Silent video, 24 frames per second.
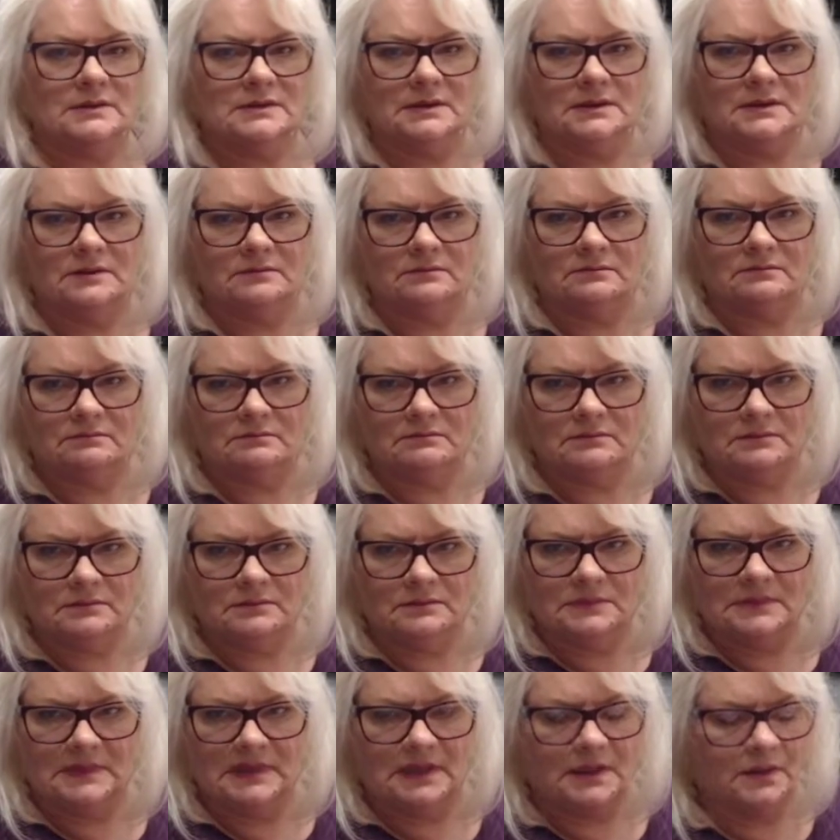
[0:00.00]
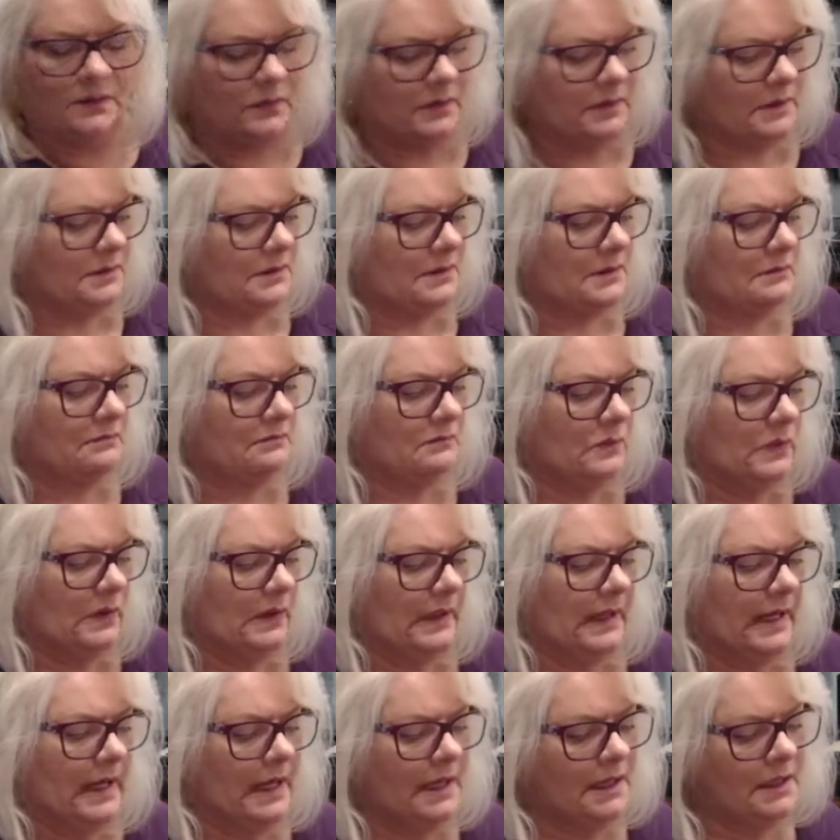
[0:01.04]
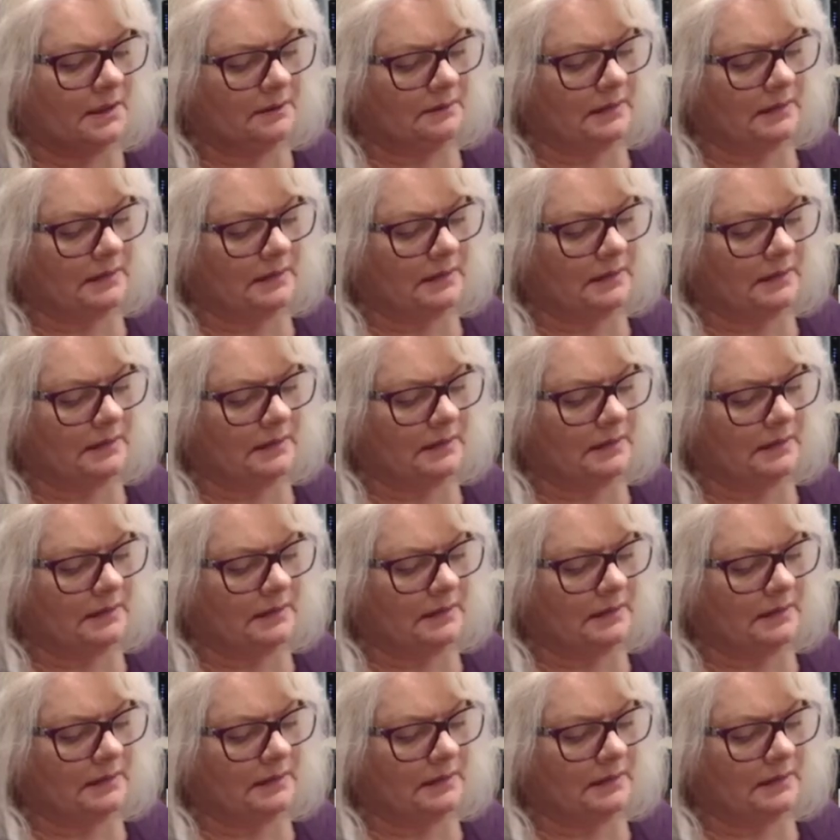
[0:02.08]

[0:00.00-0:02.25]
it? Didn't even really hate it.